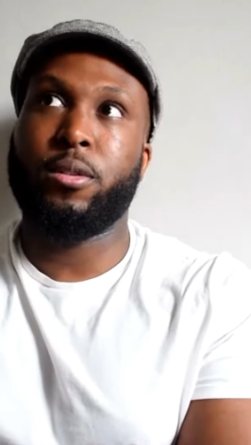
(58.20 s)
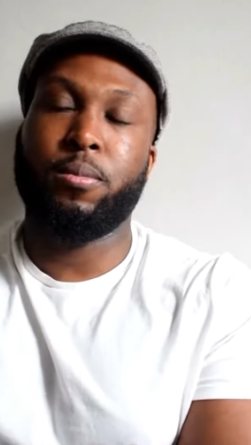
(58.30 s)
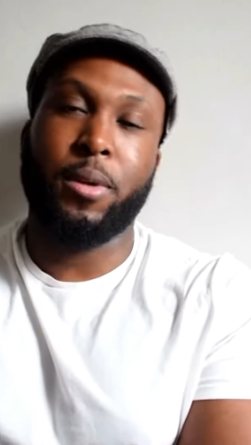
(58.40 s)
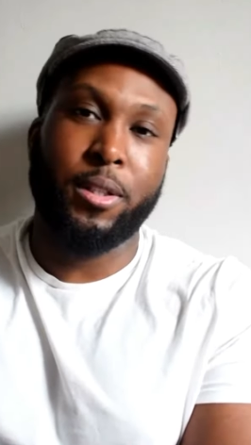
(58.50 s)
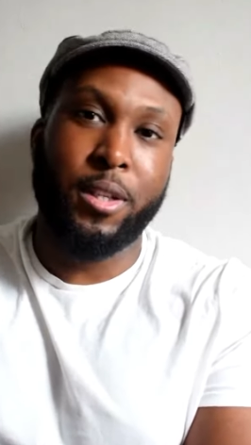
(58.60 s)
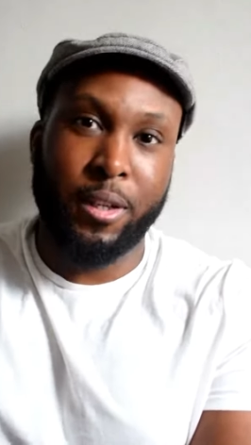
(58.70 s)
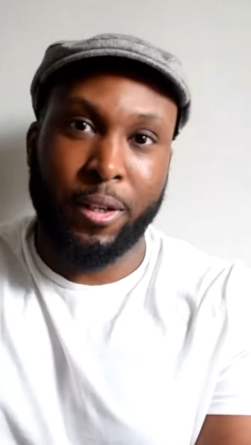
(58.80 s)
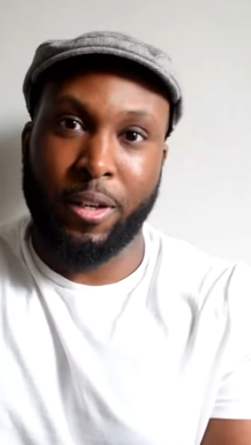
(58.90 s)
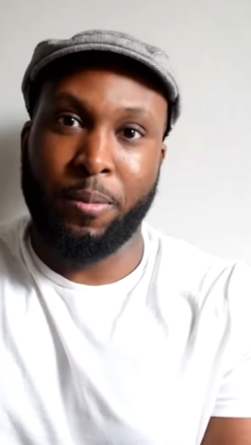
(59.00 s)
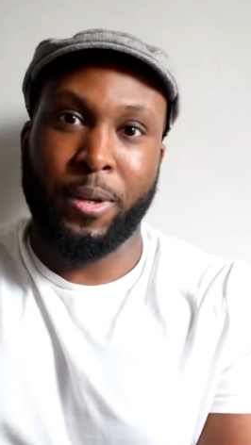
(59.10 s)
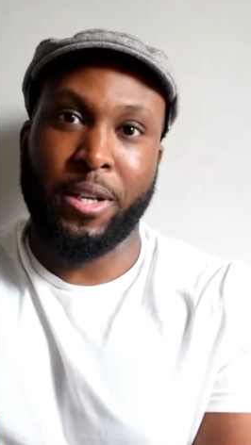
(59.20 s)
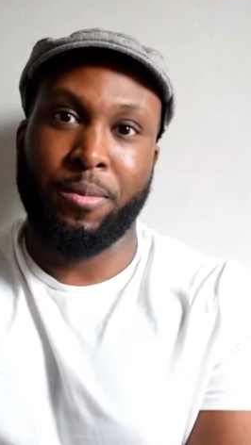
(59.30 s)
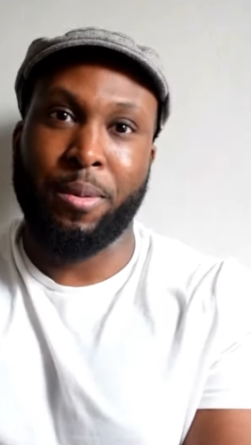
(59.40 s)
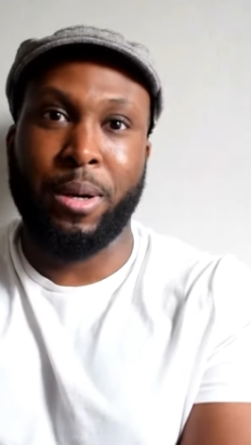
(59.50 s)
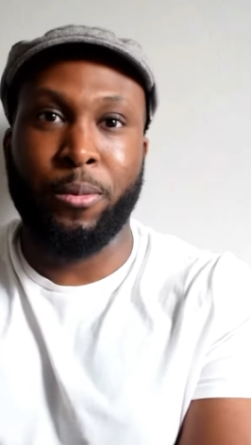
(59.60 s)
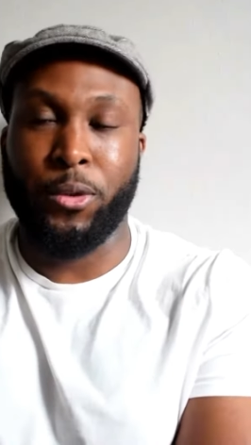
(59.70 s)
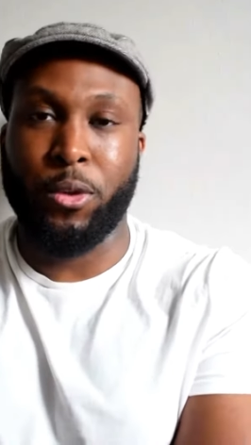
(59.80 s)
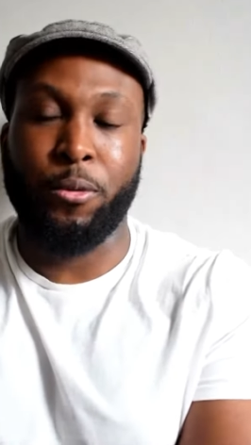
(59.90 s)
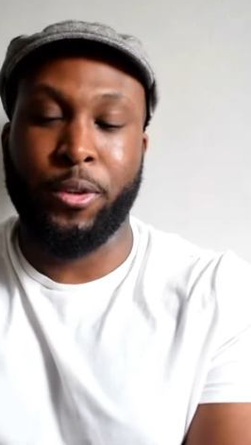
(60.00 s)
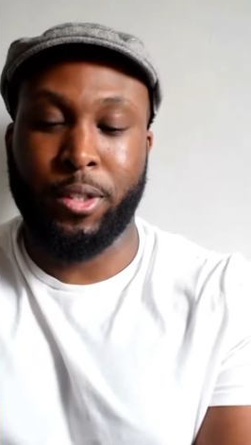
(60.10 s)
particularly pleased. My mum was
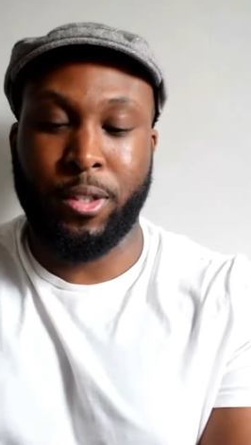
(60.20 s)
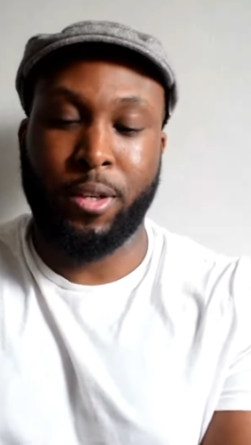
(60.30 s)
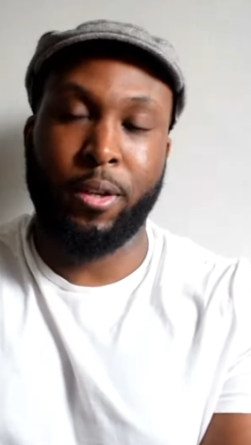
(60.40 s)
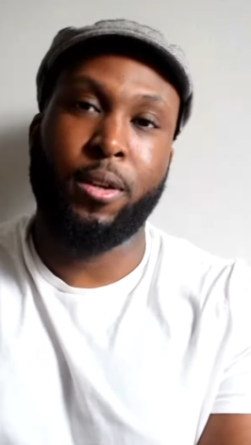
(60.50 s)
obviously